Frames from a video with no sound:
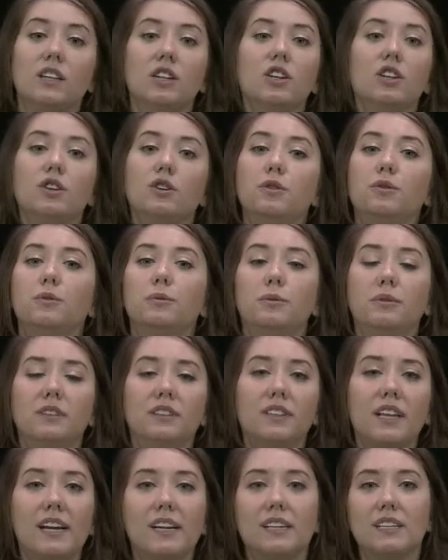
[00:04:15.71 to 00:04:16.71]
new
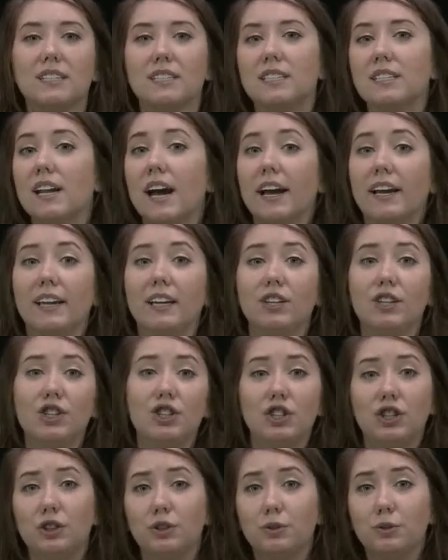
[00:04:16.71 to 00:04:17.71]
latest Nike
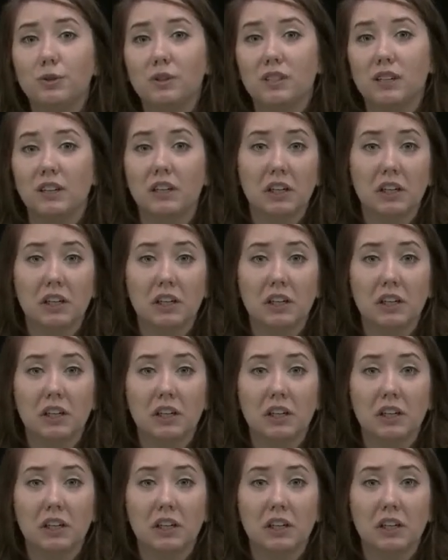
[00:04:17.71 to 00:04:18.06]
shoes